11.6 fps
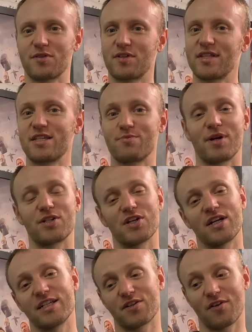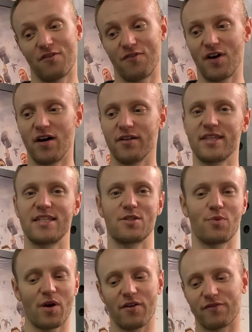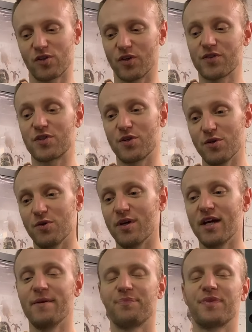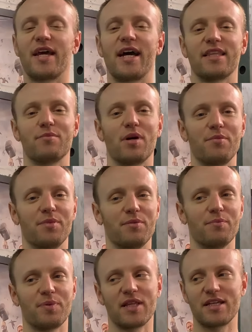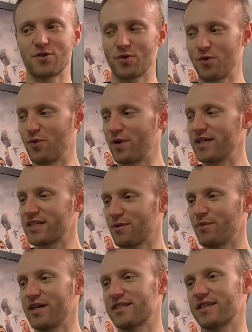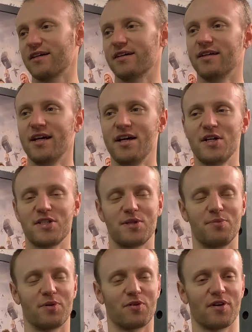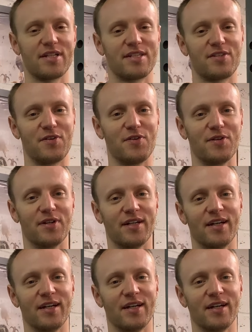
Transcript: So this is my journey so far. This is where I've got to at the moment, but there's always somewhere to to progress to